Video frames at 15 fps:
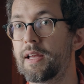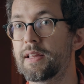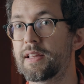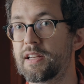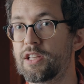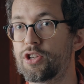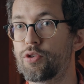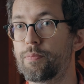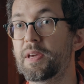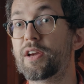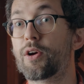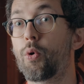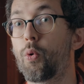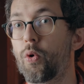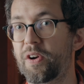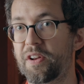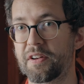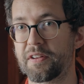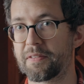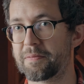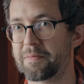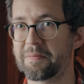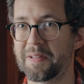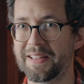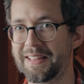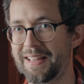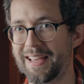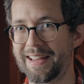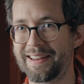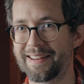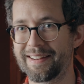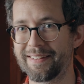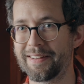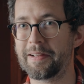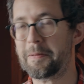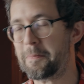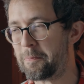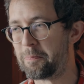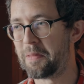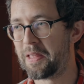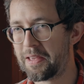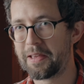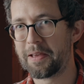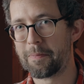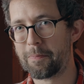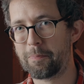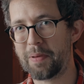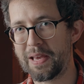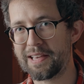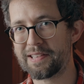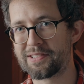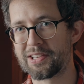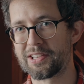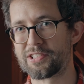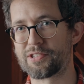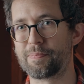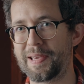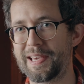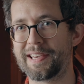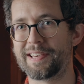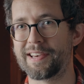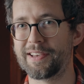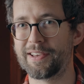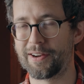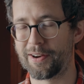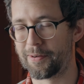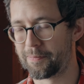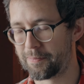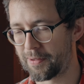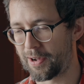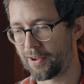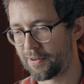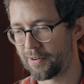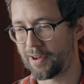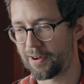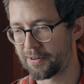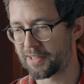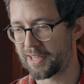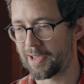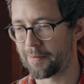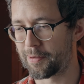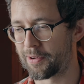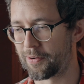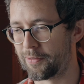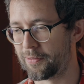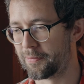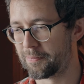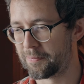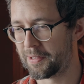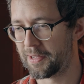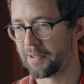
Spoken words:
They need to be courted in basic speak, you know, unchemical,